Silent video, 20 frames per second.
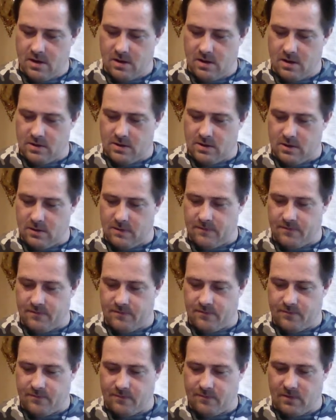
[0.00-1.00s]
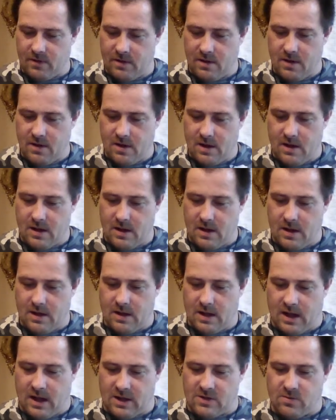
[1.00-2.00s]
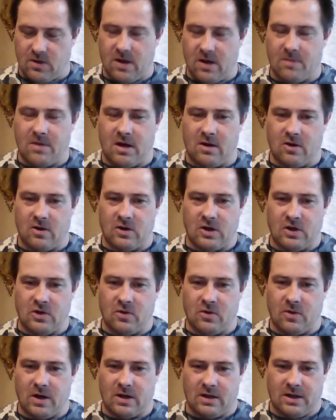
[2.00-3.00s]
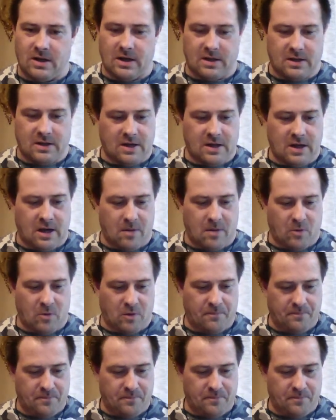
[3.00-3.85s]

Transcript: So that's why I'm not looking directly at the camera.